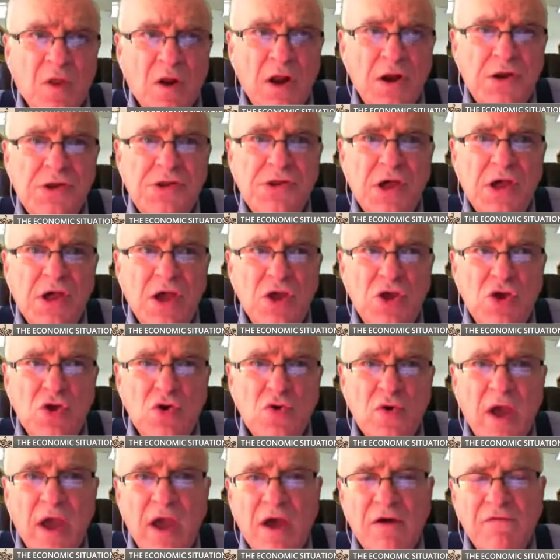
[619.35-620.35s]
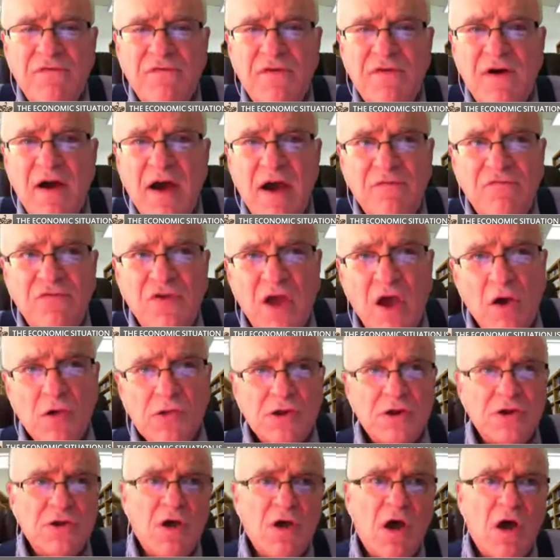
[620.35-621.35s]
Let's say you have
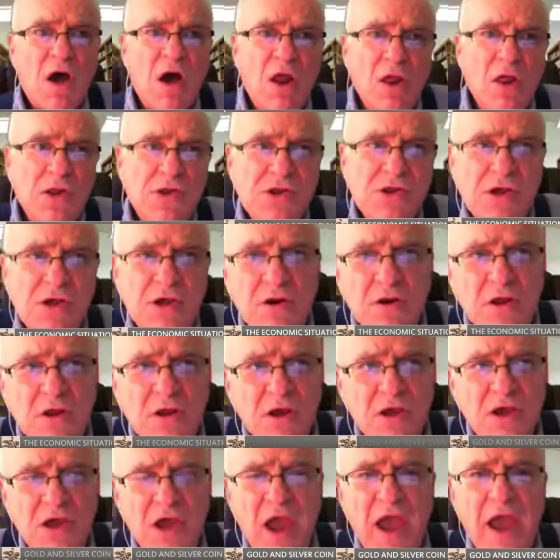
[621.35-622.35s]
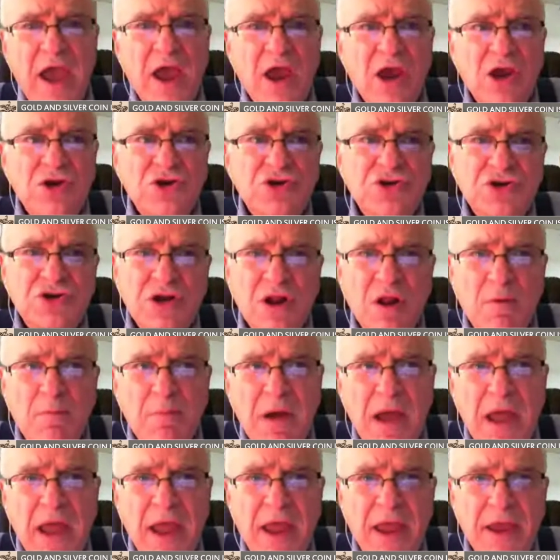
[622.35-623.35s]
$5,000 in cash in a
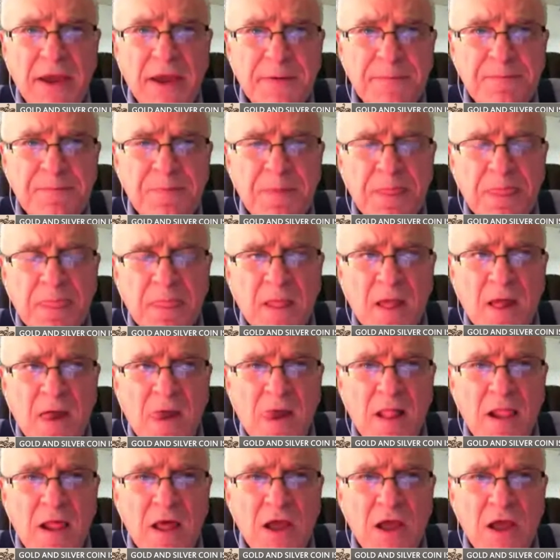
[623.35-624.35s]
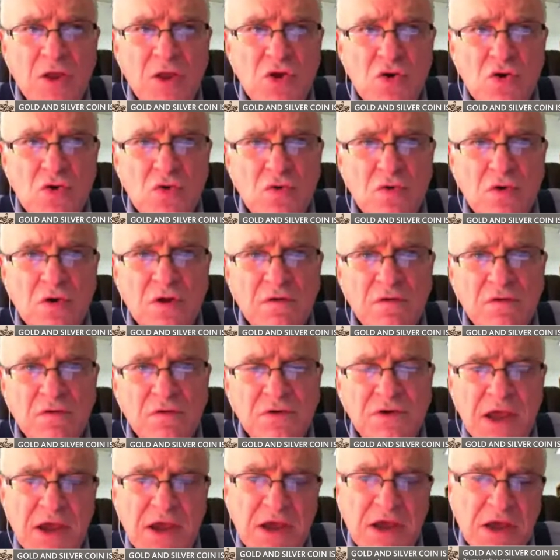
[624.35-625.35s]
bank, and you could
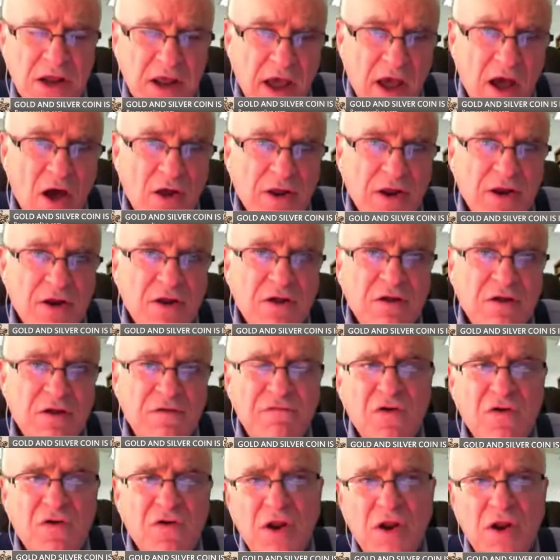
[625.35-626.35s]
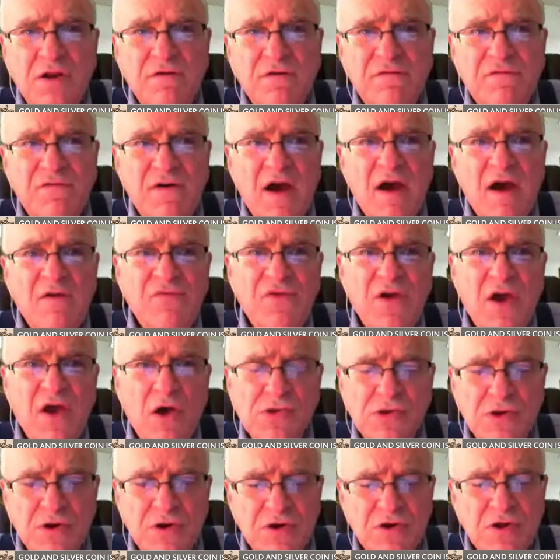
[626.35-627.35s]
take it out and convert it to
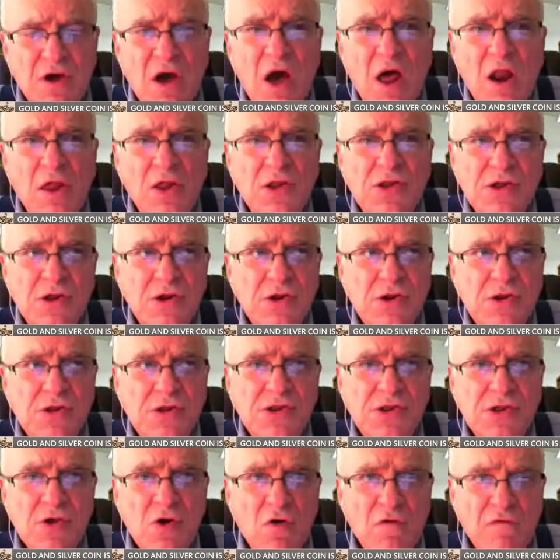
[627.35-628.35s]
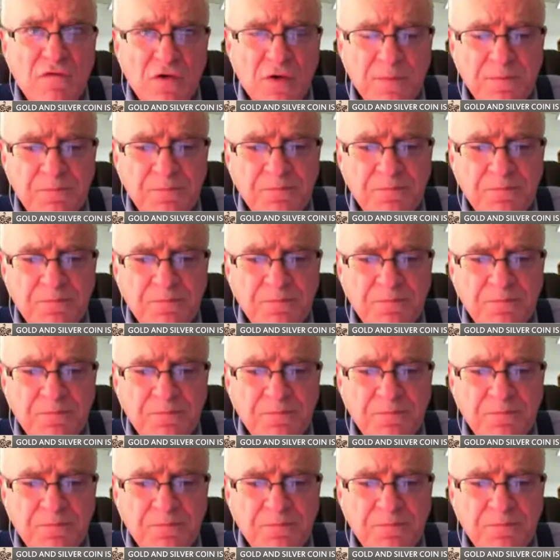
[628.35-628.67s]
$5,000 in silver.